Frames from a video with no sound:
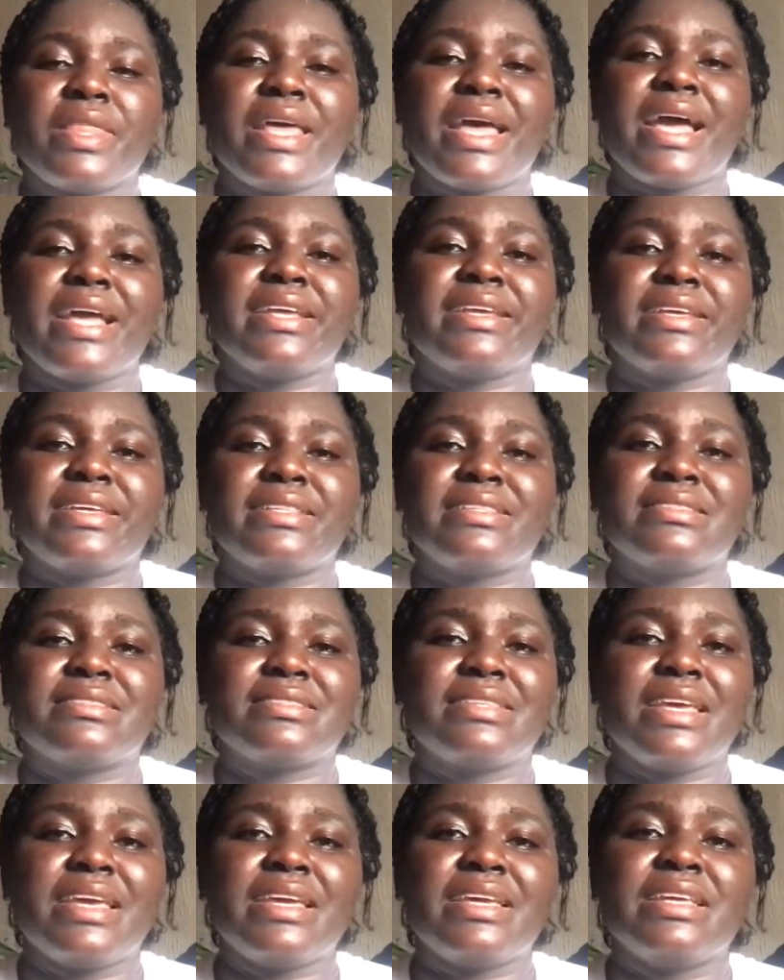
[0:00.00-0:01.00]
It's not their
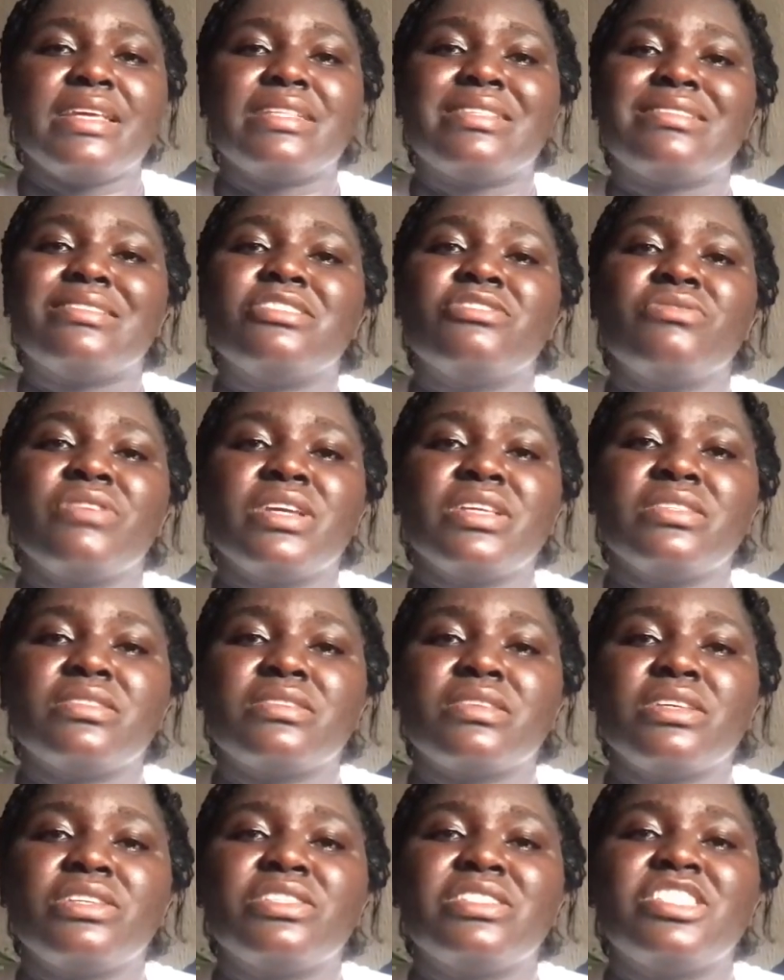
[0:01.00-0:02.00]
fault, but people
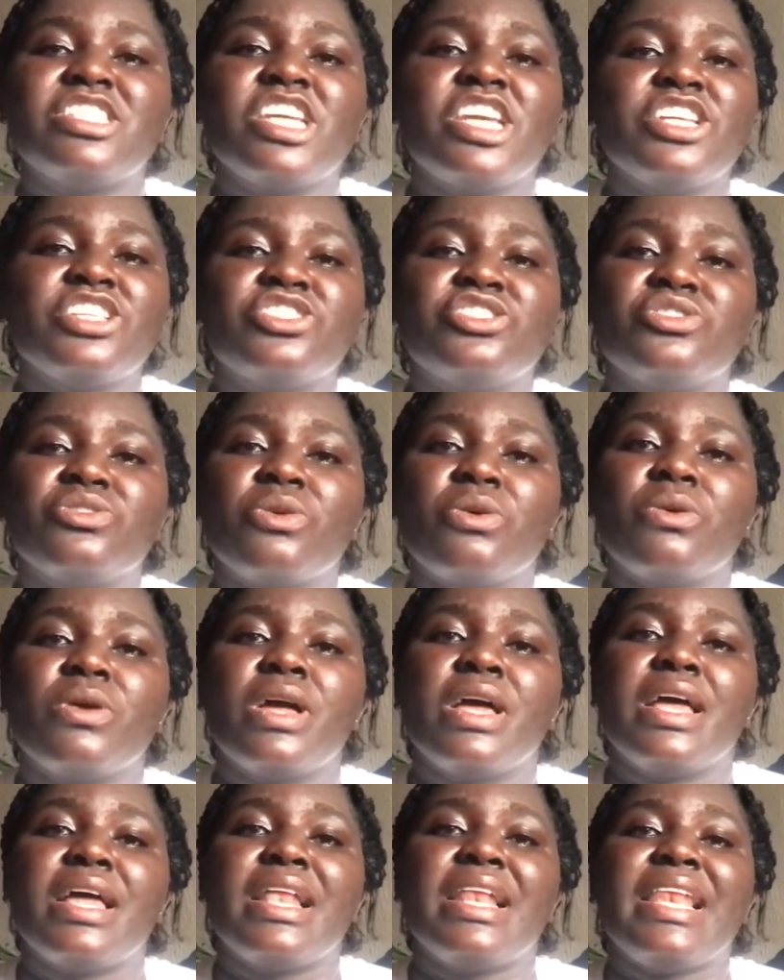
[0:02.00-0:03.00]
must ask.
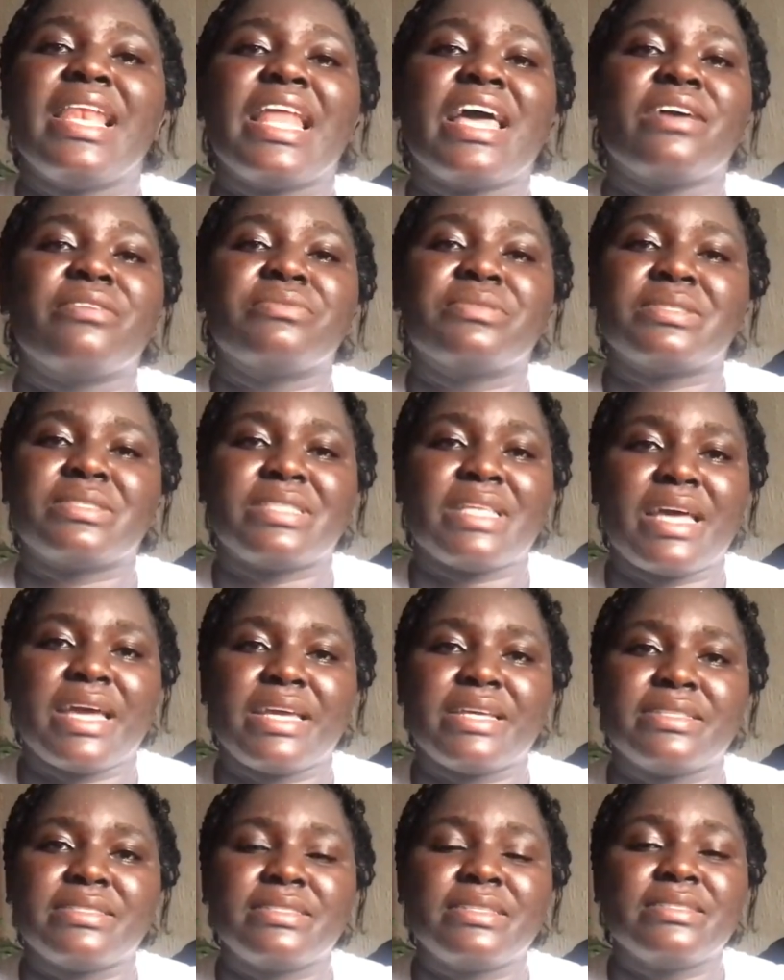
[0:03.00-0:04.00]
This is
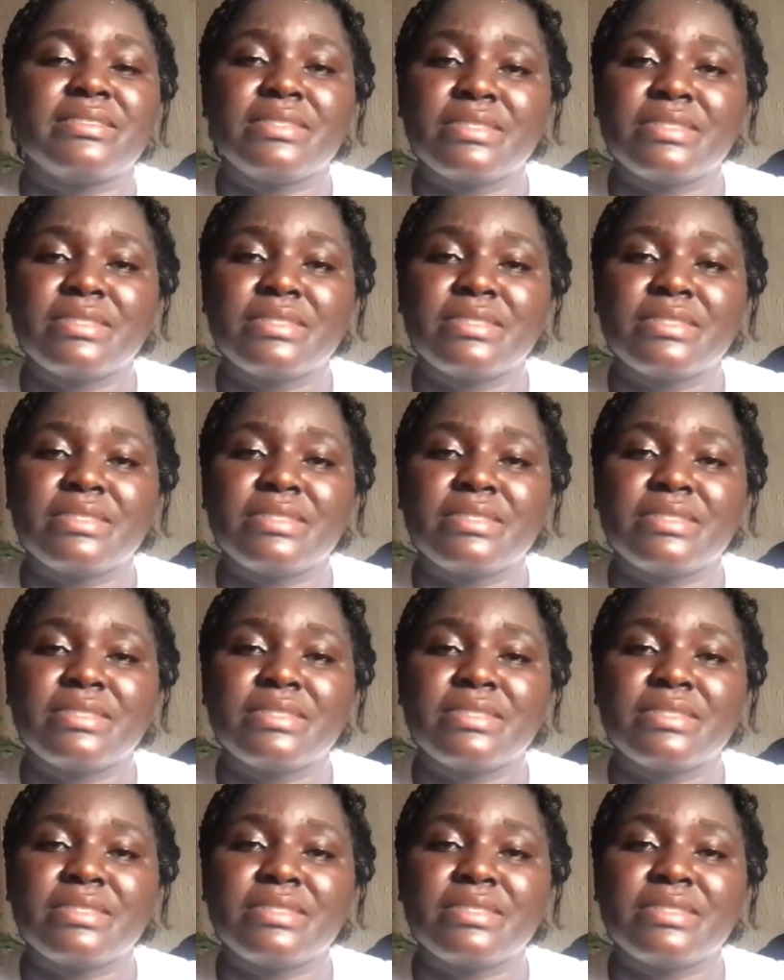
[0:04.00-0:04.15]
Africa.